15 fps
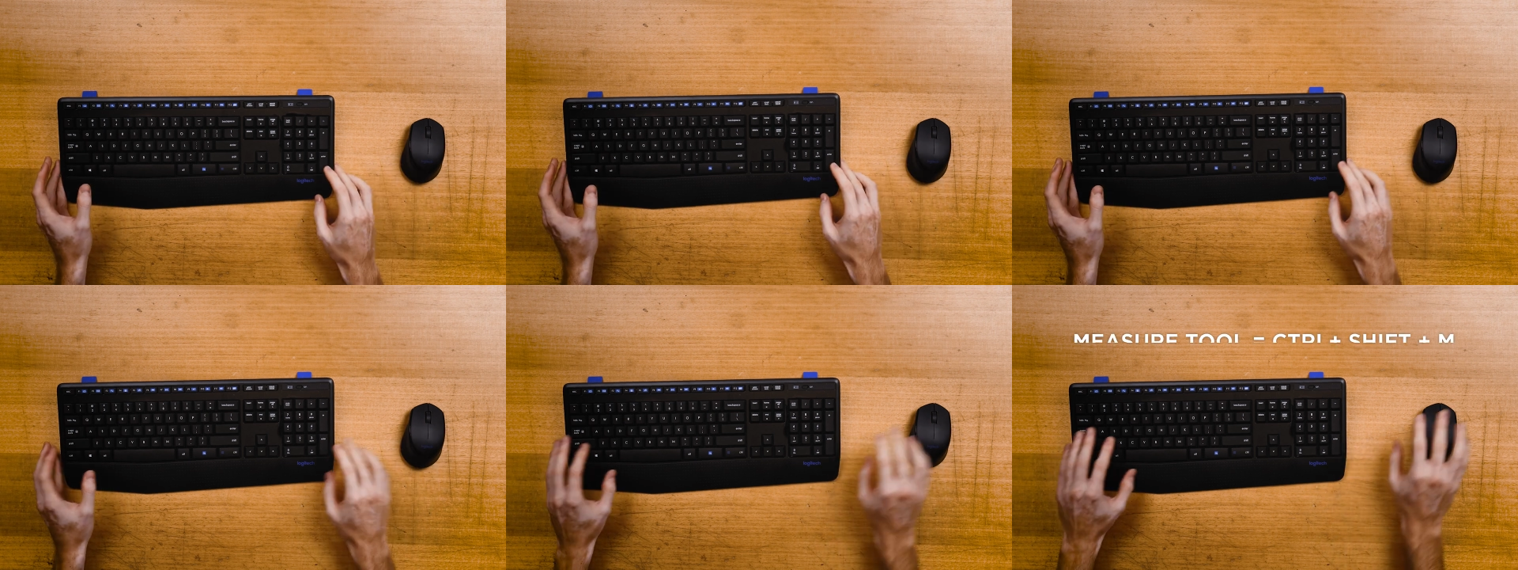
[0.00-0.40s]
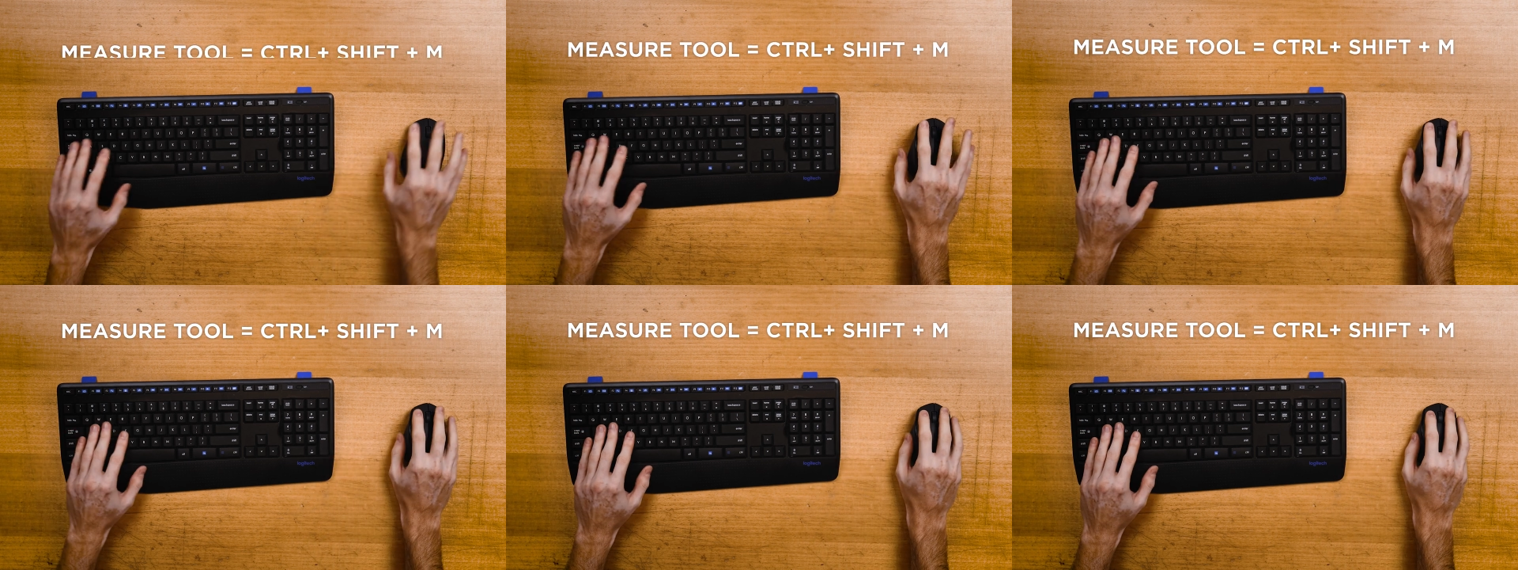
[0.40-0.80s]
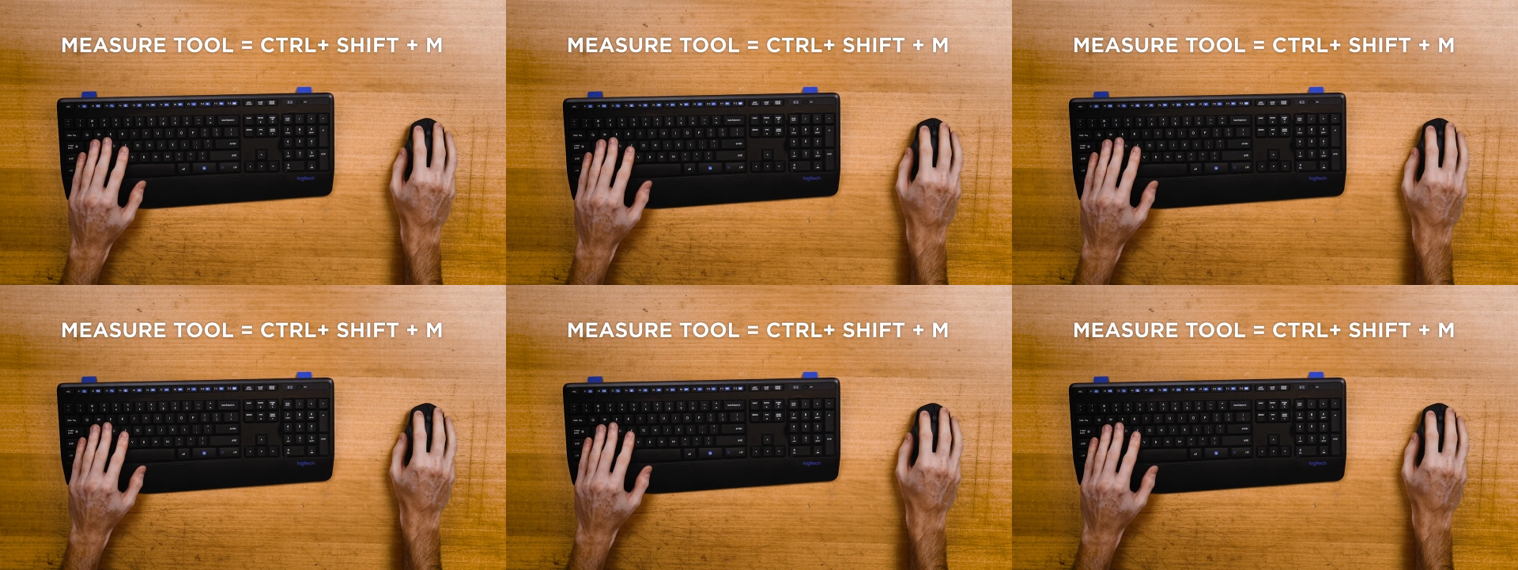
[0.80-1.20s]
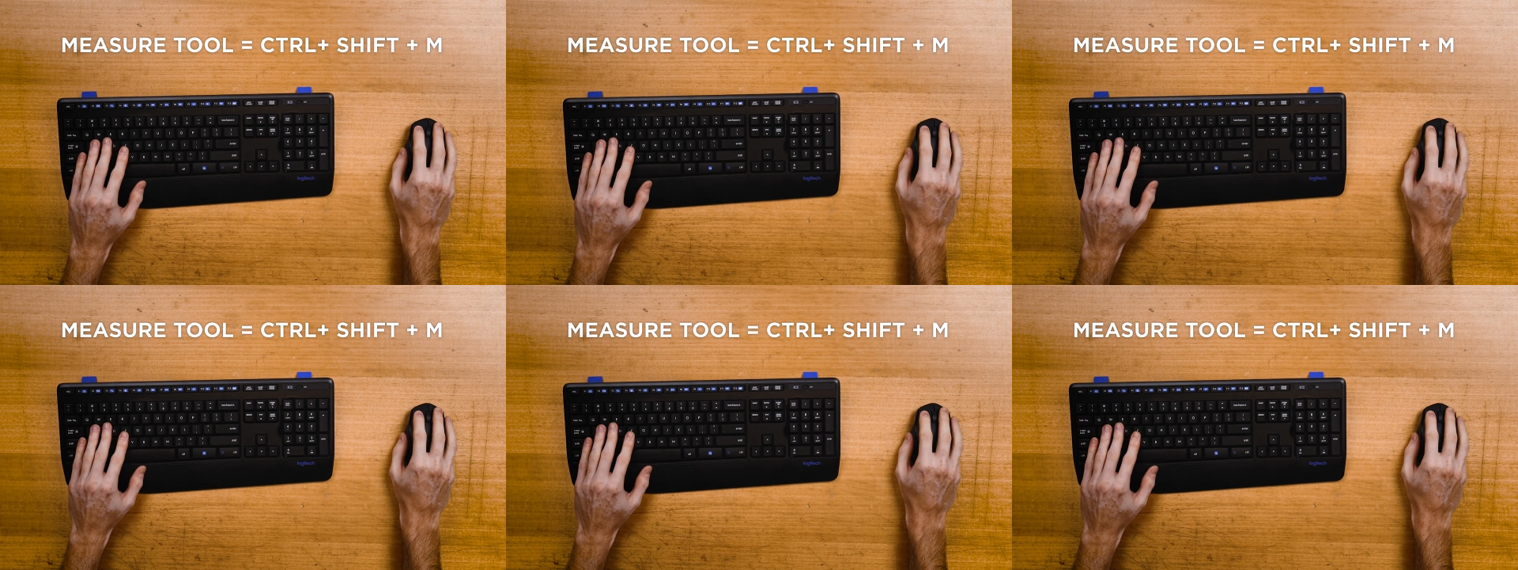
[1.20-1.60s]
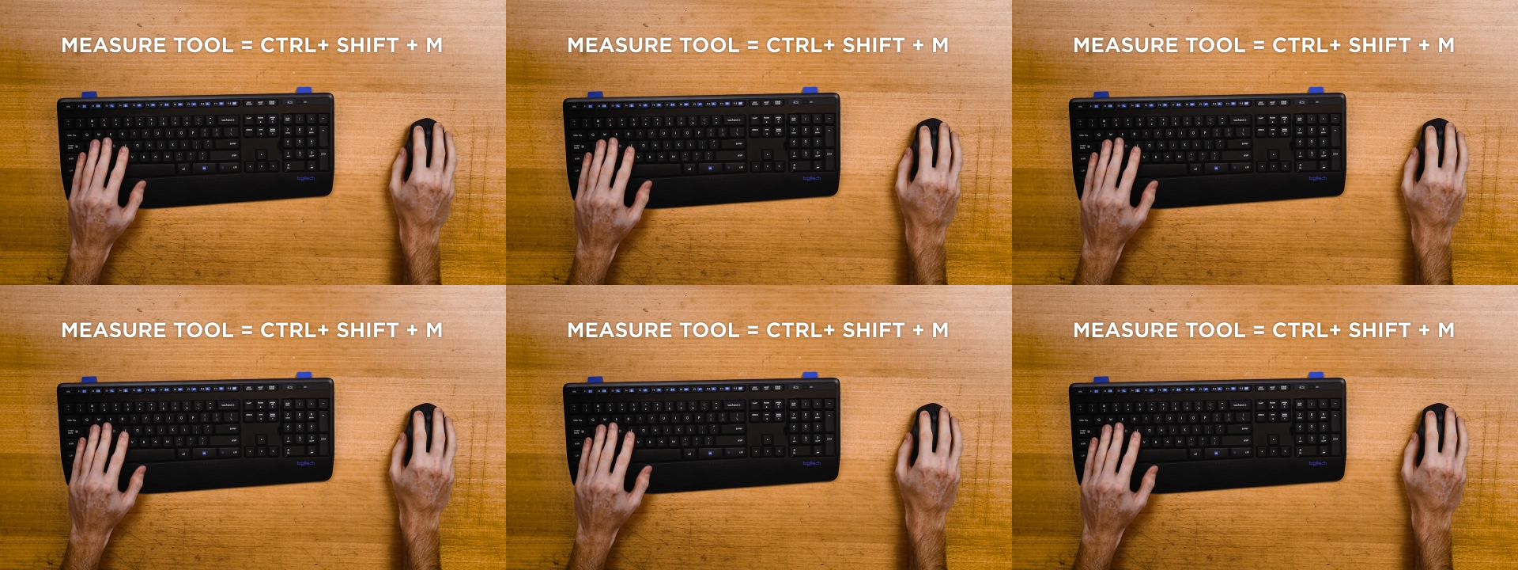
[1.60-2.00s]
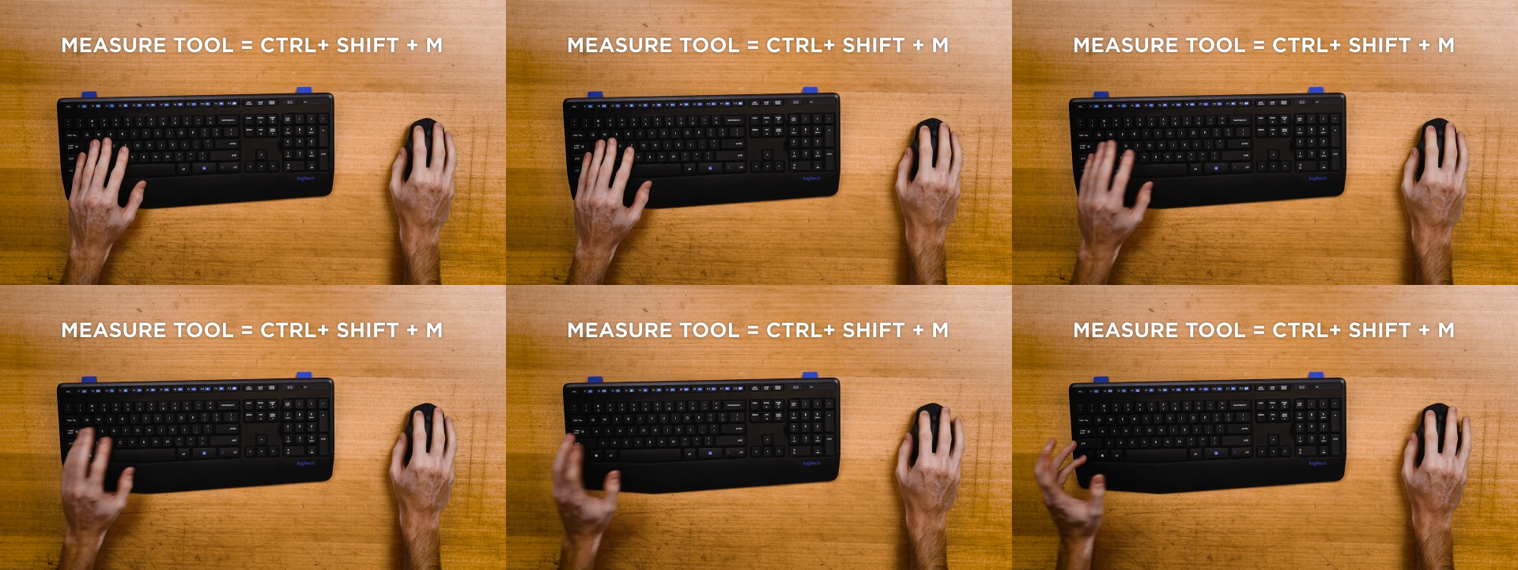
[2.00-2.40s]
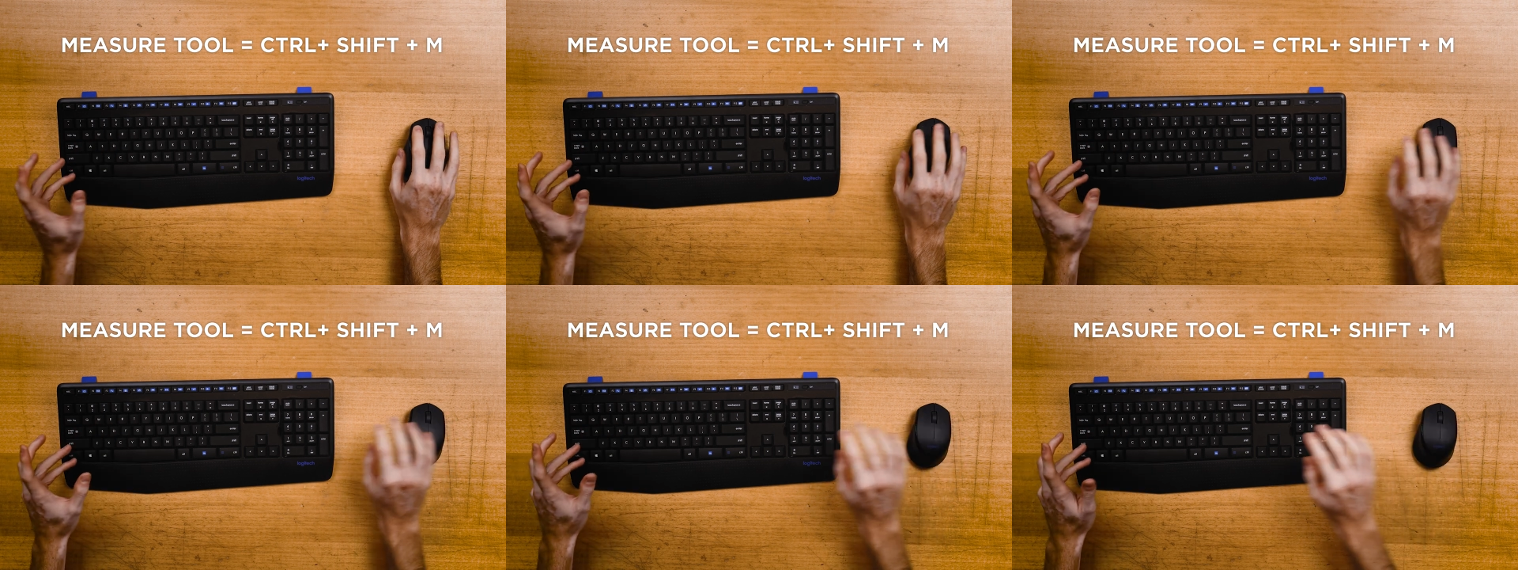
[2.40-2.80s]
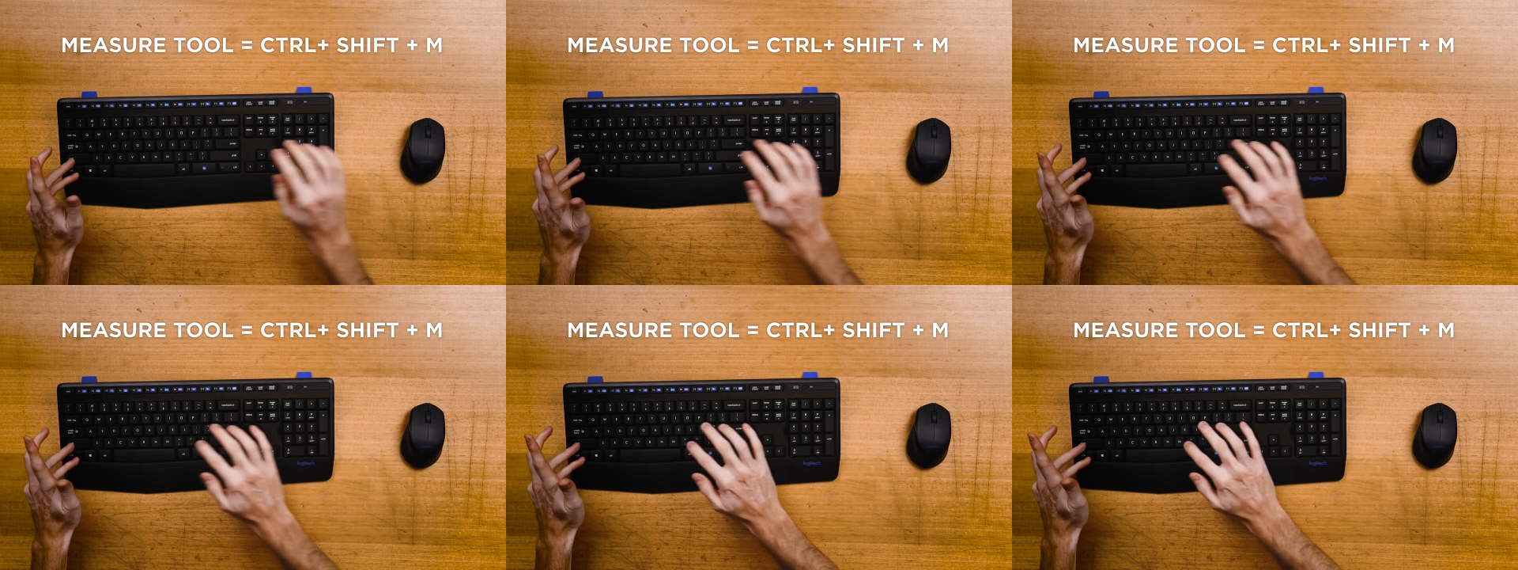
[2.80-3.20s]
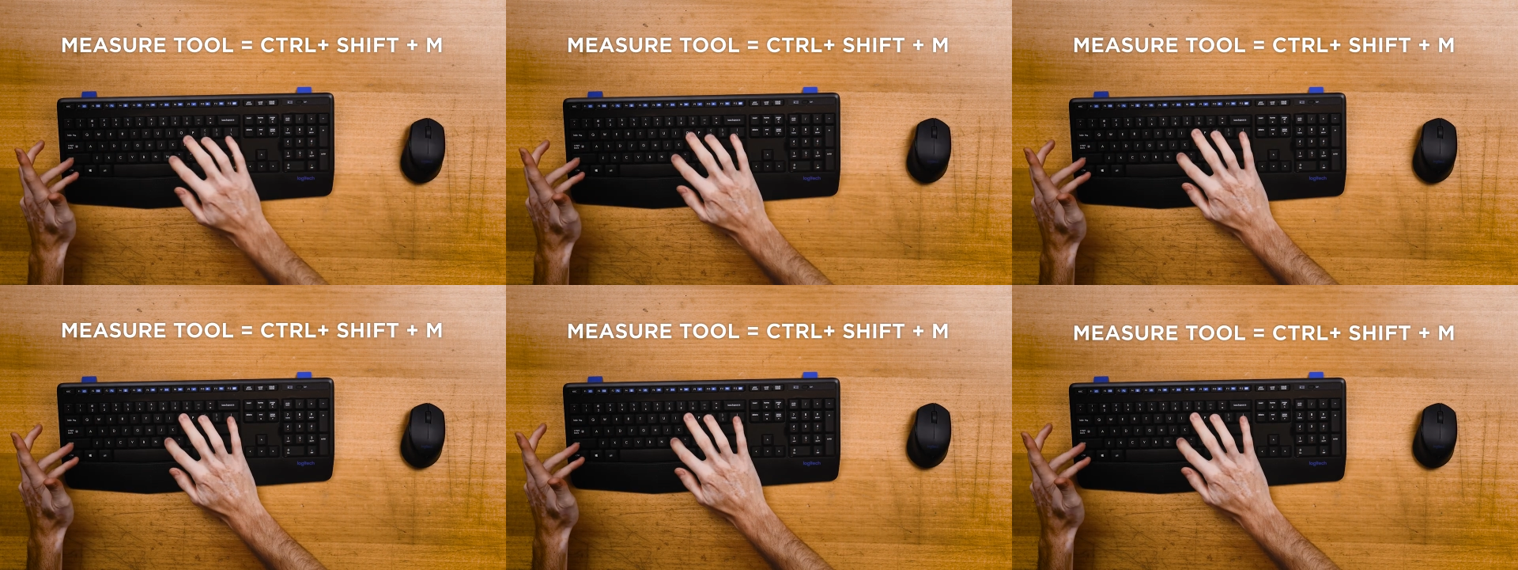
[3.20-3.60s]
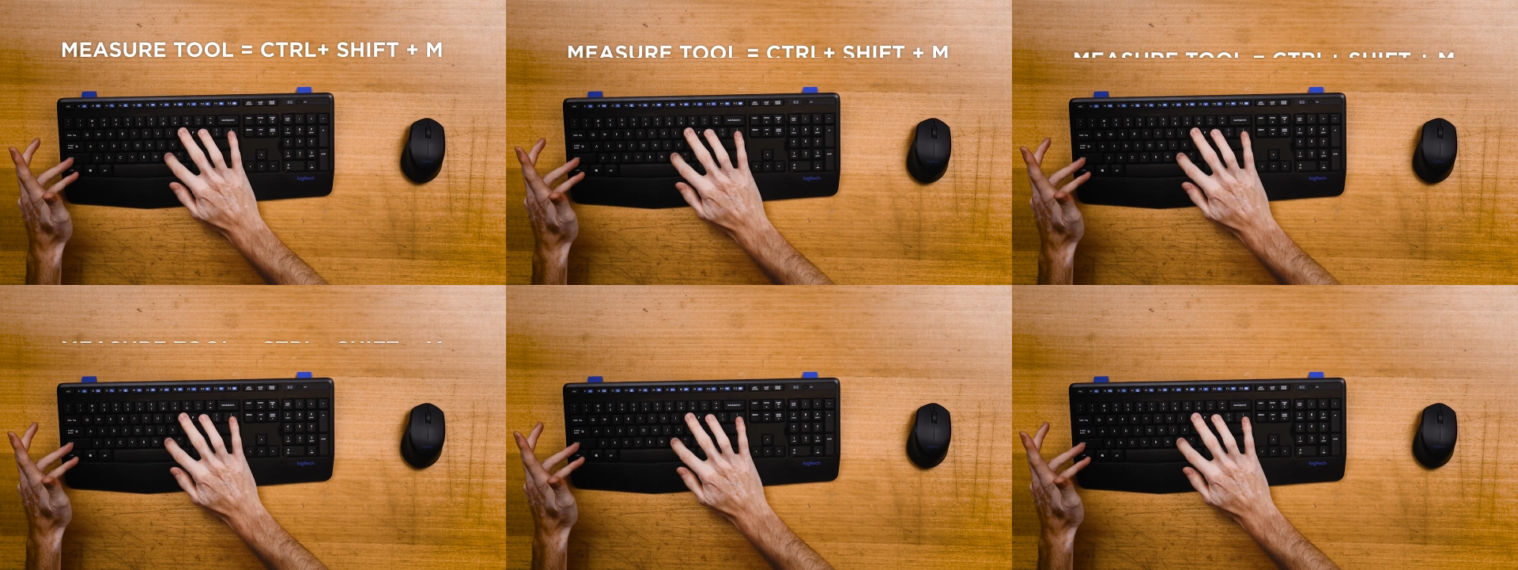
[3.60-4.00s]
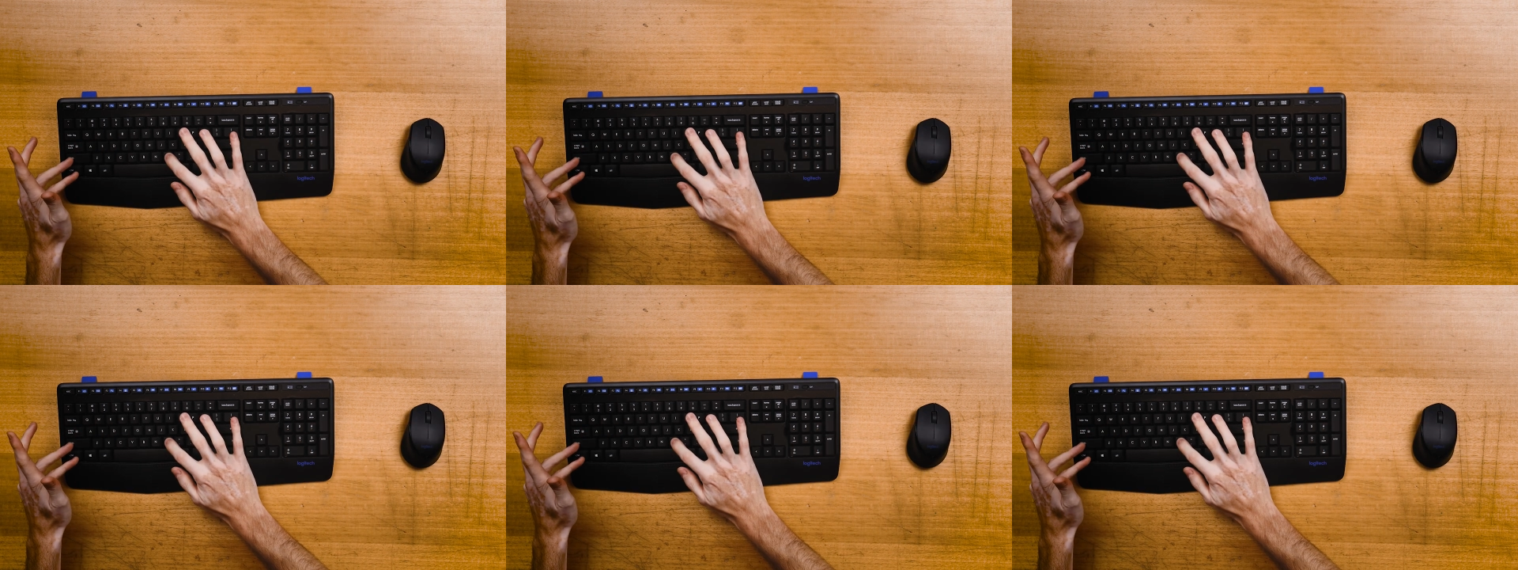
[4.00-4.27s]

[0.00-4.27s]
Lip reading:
Nobody's mouth can be seen.